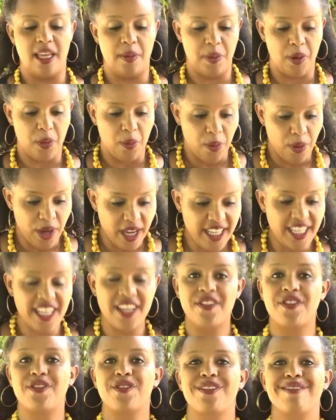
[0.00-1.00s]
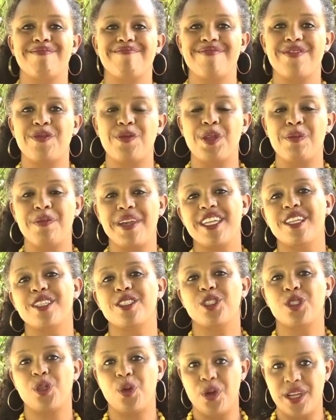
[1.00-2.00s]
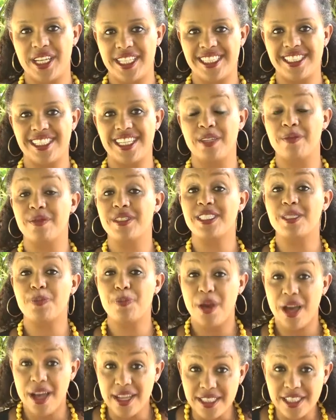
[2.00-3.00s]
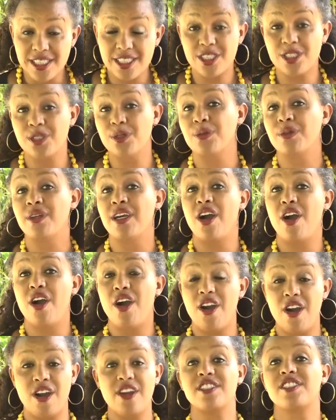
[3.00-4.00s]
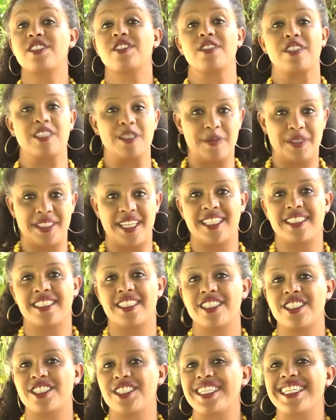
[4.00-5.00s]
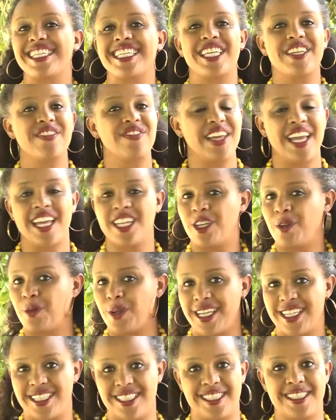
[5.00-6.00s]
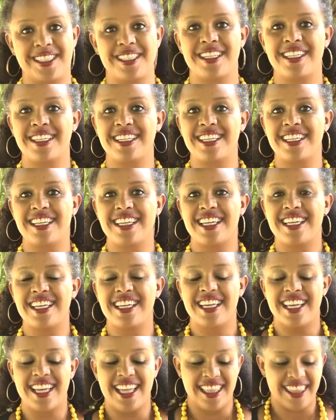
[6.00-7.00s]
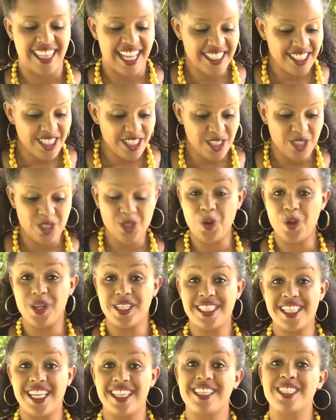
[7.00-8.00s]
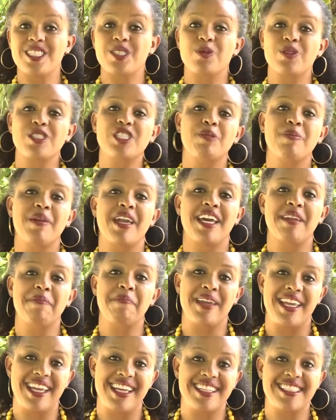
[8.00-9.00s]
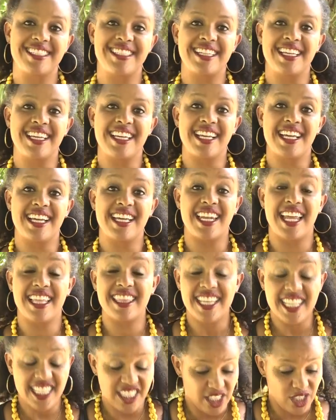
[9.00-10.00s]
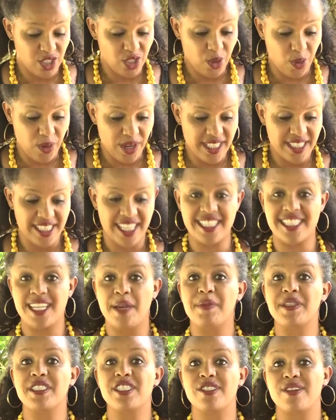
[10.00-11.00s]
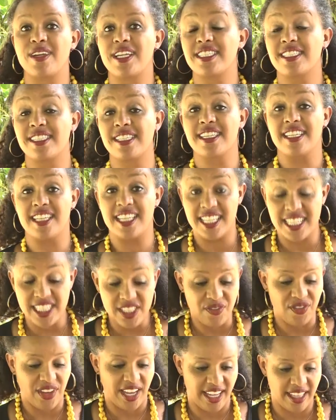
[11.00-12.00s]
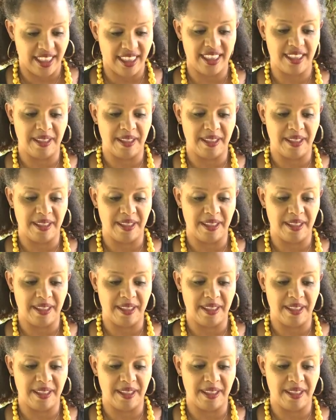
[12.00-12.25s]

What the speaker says: But what if we made a choice in response to hard circumstances to give anyways? That's a choice that this rich man made. And I think it's a choice that demonstrates his faith.